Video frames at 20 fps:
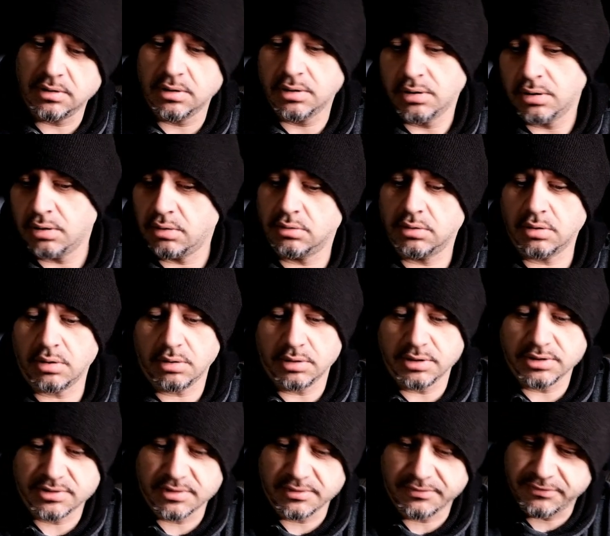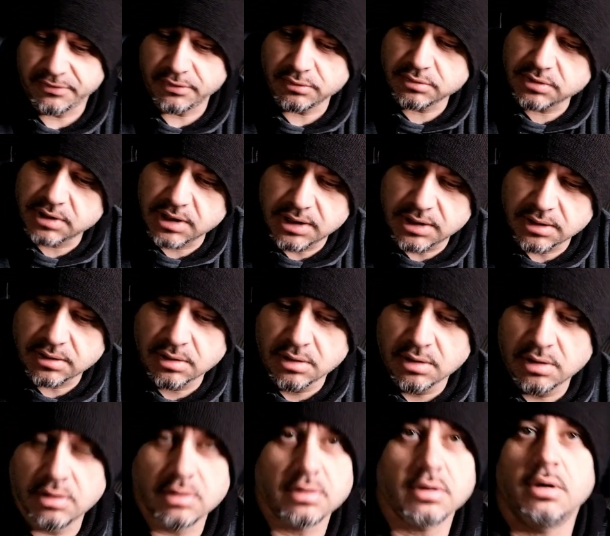Oh no, it's the 14.
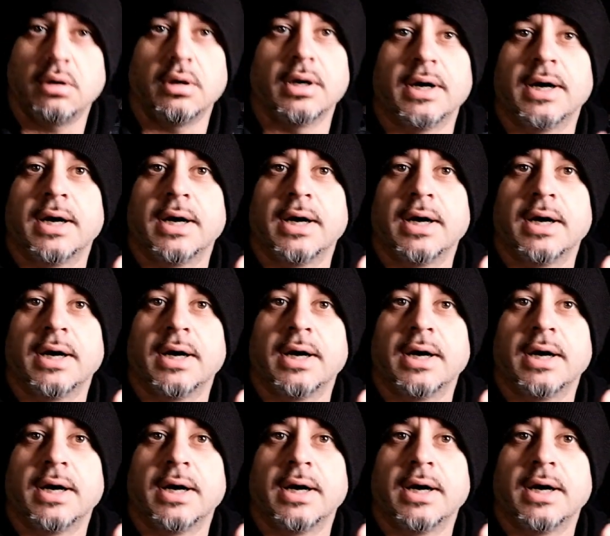Oh no.